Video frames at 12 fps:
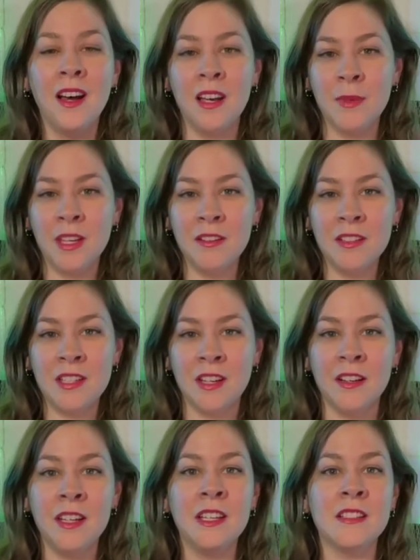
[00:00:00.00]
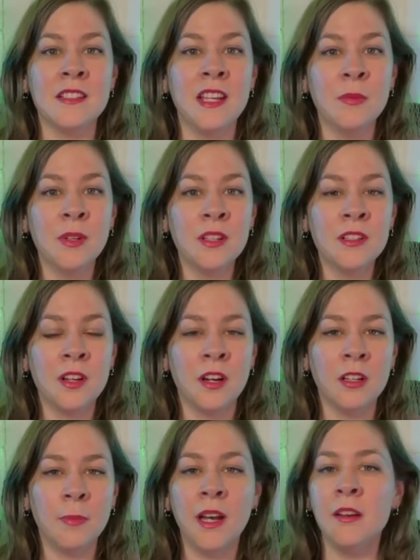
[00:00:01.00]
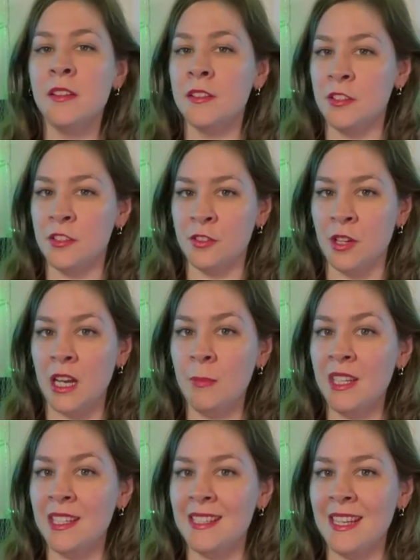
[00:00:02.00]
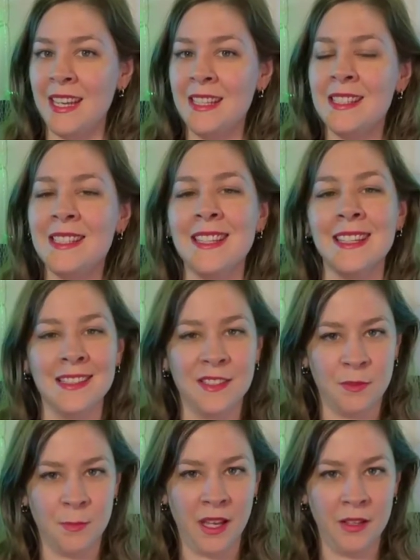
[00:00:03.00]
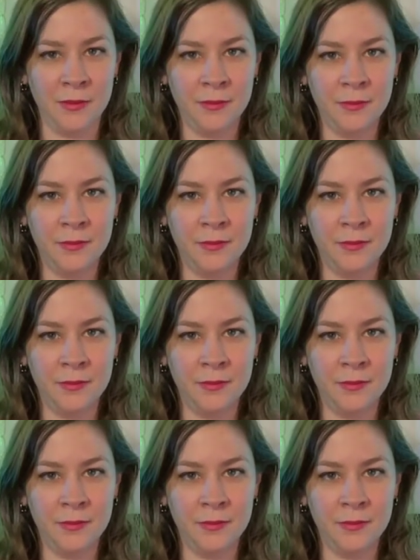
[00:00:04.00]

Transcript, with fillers: I'm Karen Terry, and today we're going to talk about describing taste and smell.